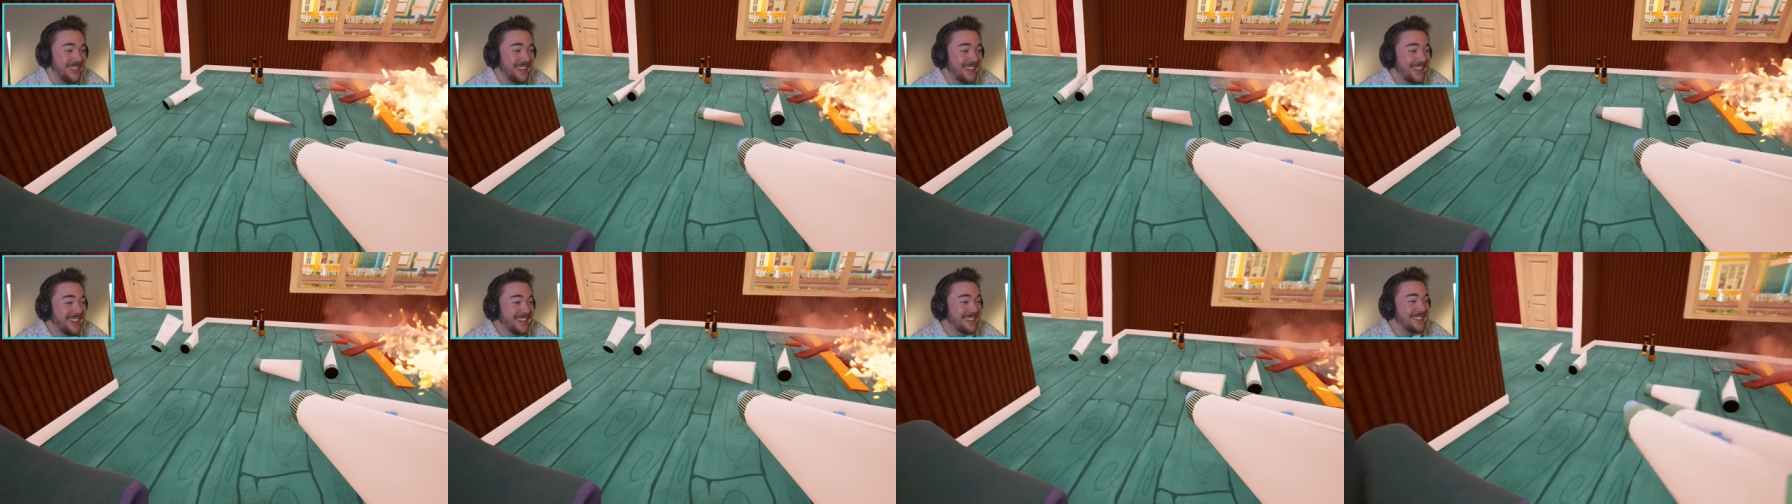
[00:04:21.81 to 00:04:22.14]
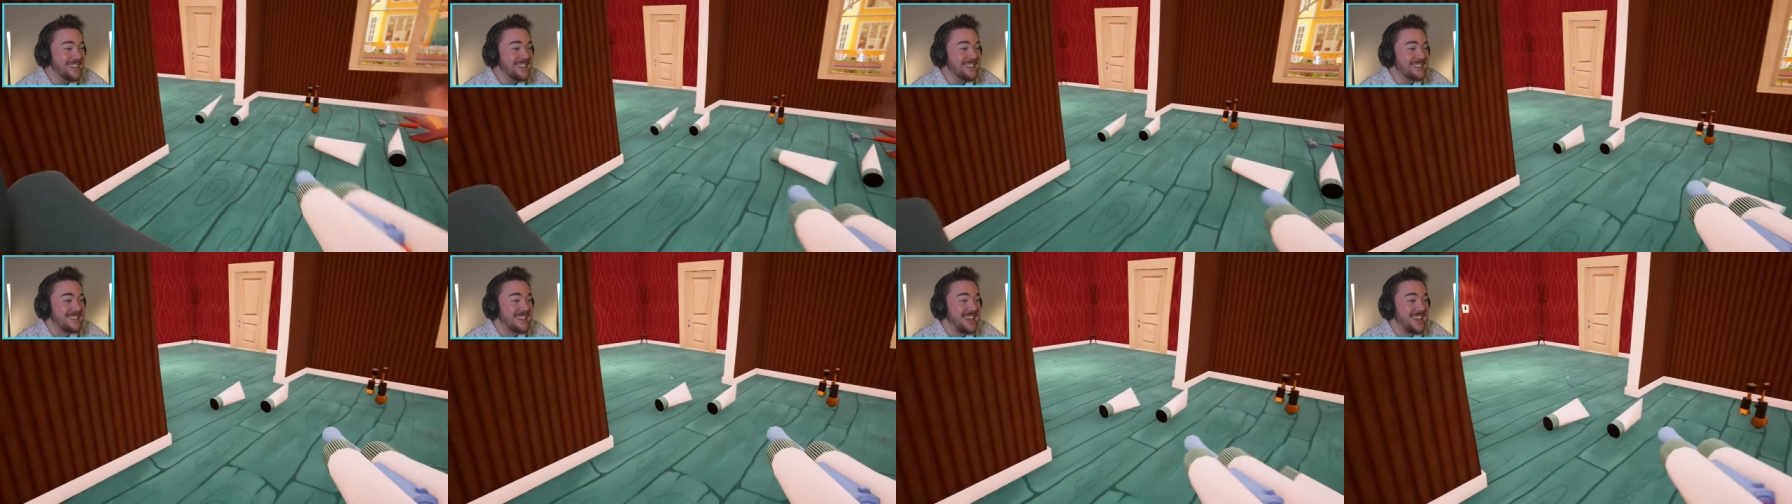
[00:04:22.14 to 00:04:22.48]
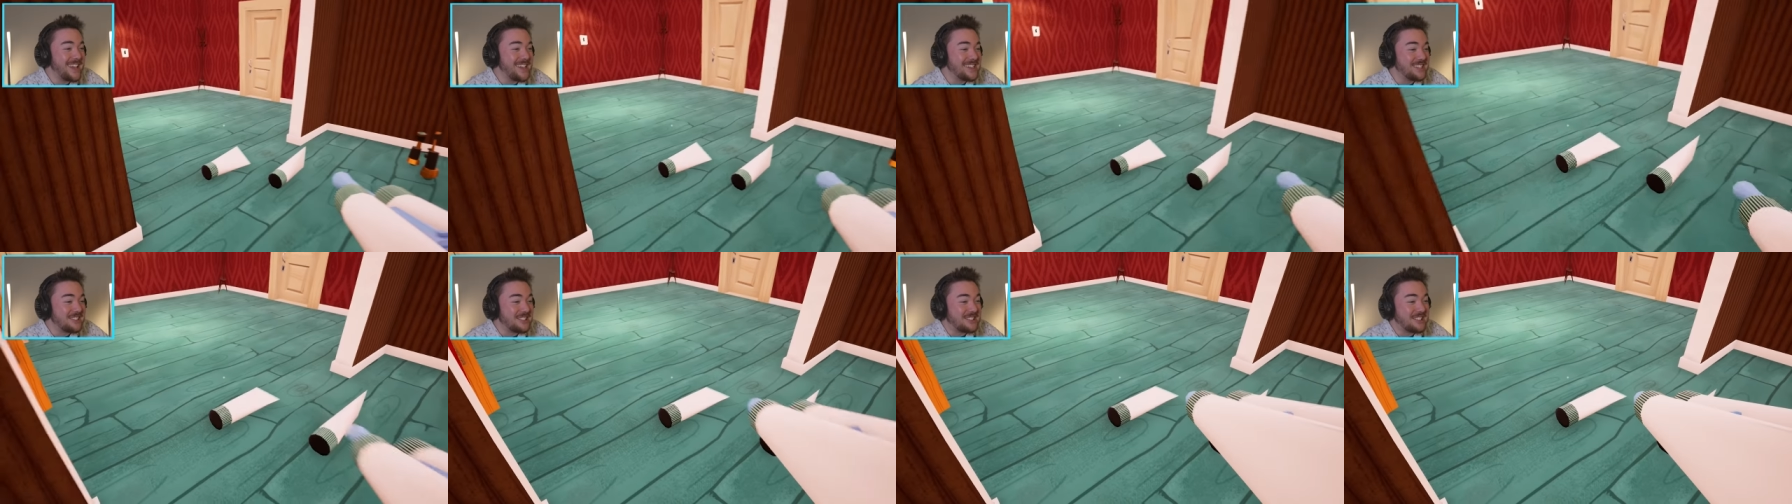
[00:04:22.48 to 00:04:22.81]
This
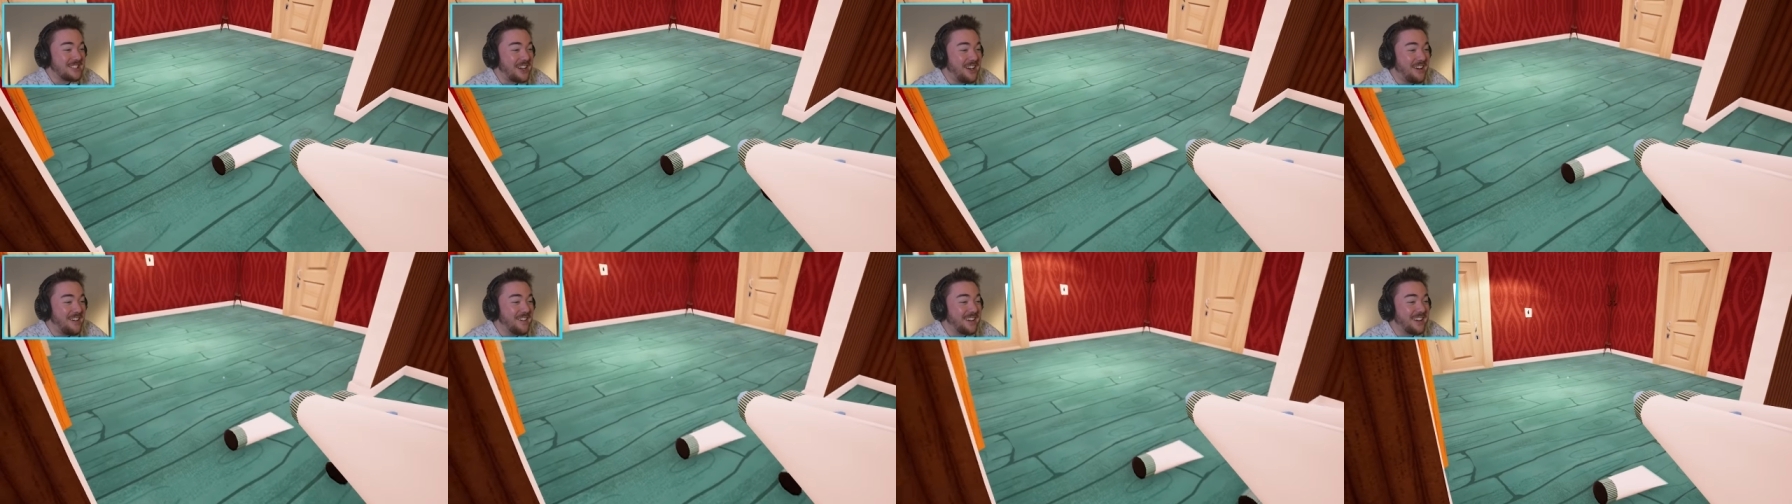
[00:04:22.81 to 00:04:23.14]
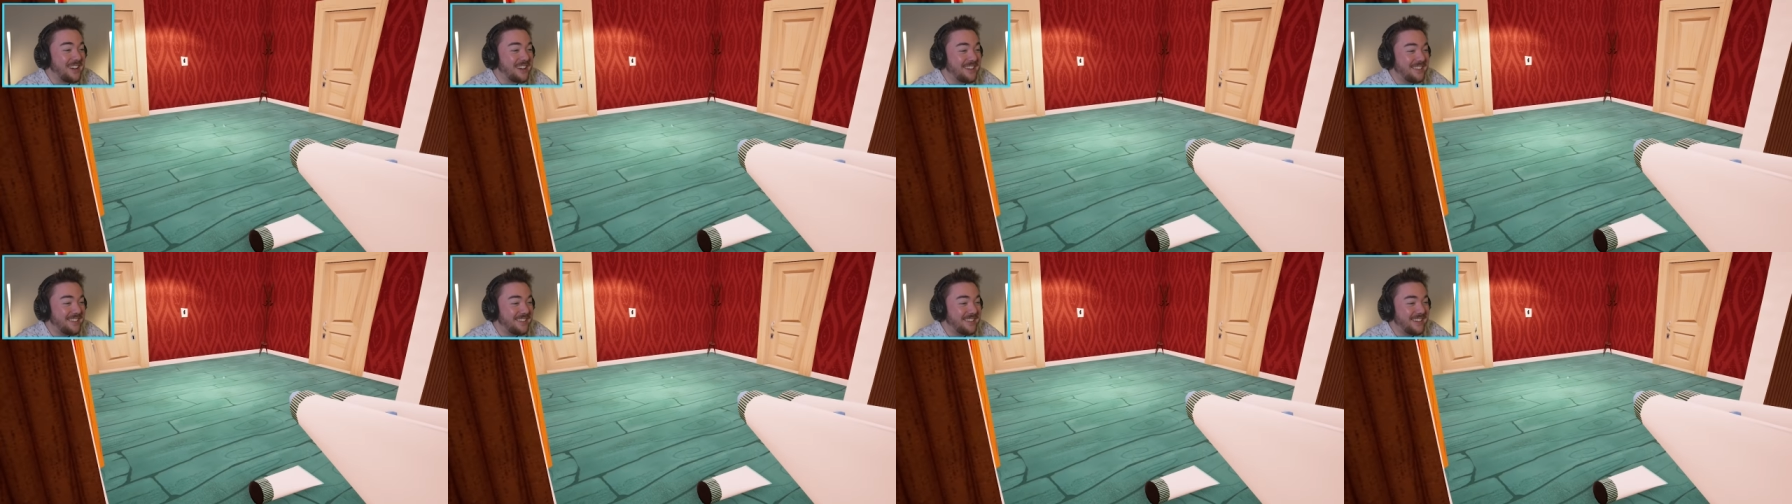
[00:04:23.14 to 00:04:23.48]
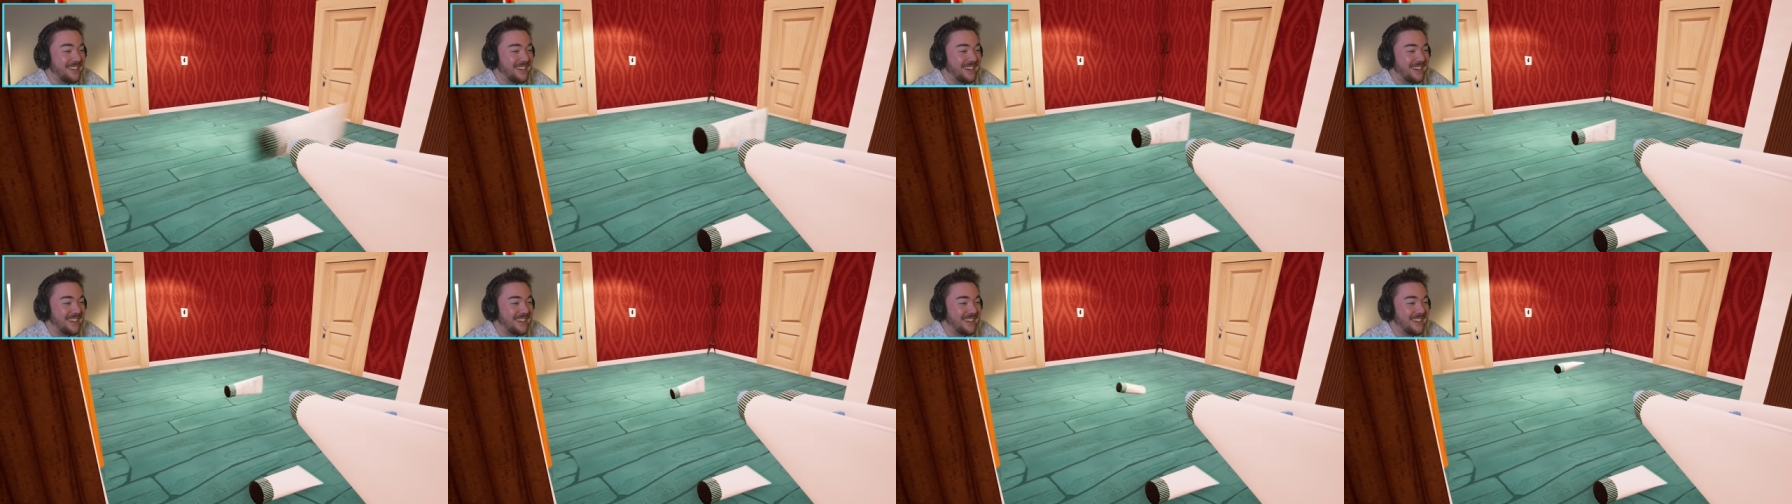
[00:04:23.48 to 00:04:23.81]
thing is so
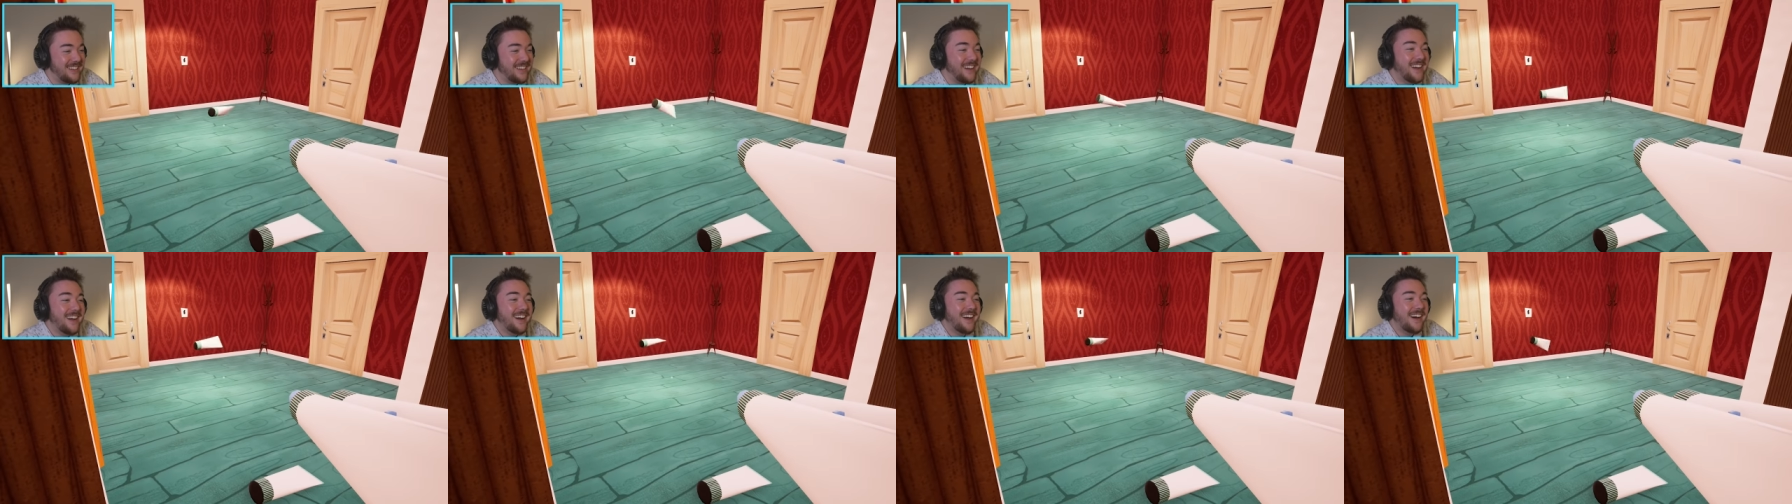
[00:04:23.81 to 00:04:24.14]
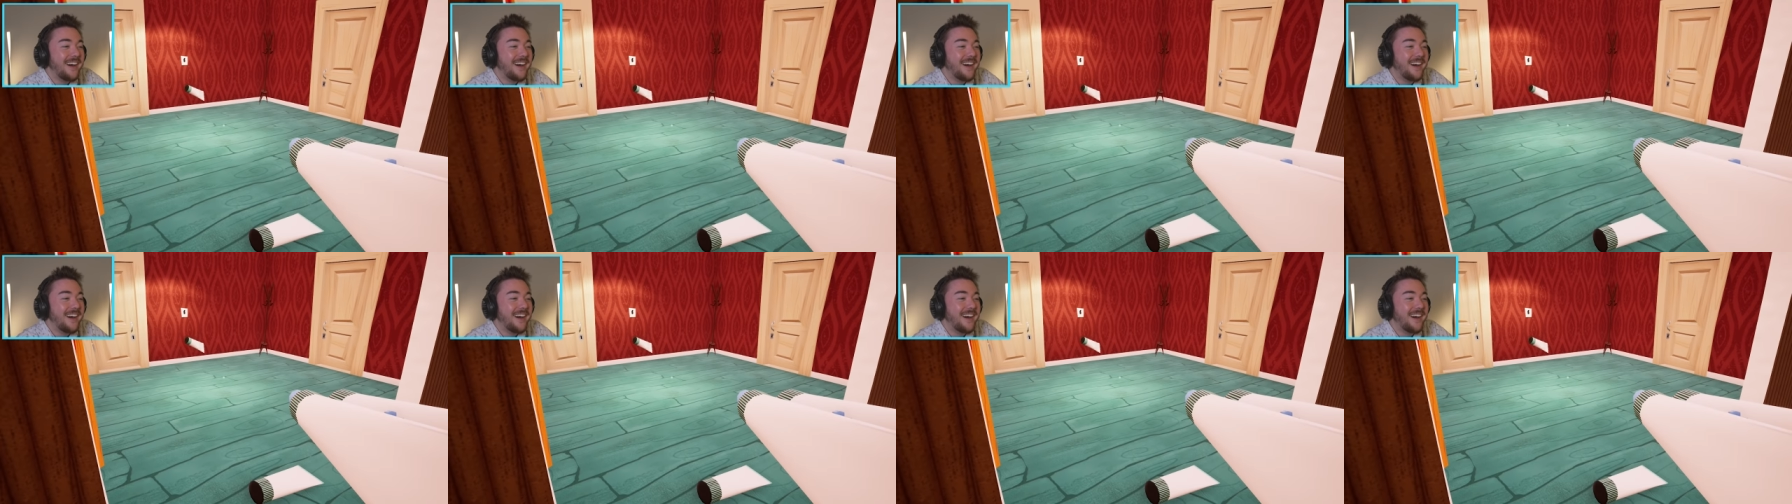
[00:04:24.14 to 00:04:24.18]
cool.